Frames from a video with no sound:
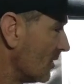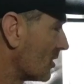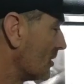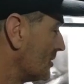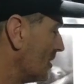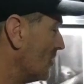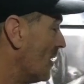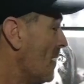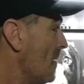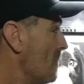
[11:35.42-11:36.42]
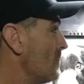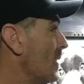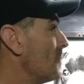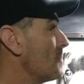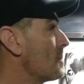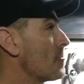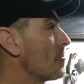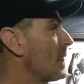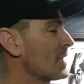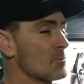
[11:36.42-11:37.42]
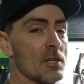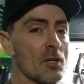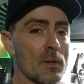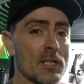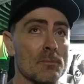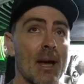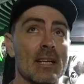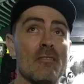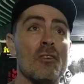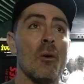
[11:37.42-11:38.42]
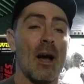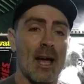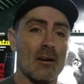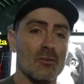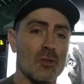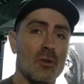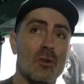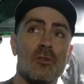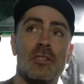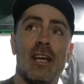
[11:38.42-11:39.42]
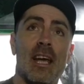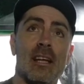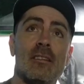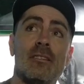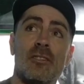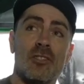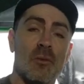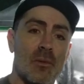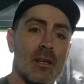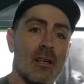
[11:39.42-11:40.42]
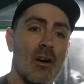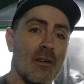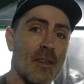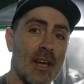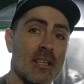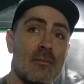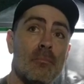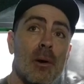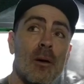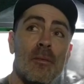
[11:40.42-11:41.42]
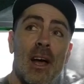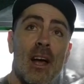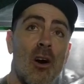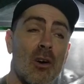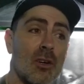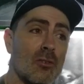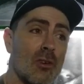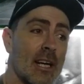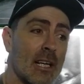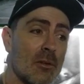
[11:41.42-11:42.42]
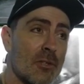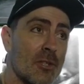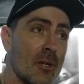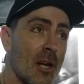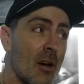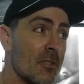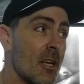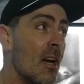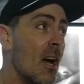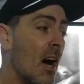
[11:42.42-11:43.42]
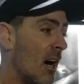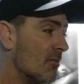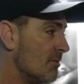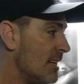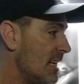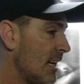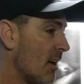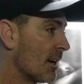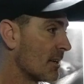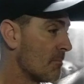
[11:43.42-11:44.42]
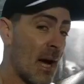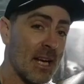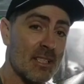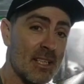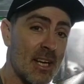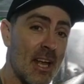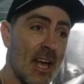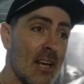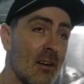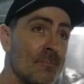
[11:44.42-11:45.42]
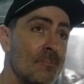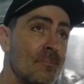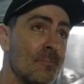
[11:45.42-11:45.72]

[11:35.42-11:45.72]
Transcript: Not good at all. But that's what you've got to expect if you're outdoors in something like this. But they are great little studios. I really like painting in here.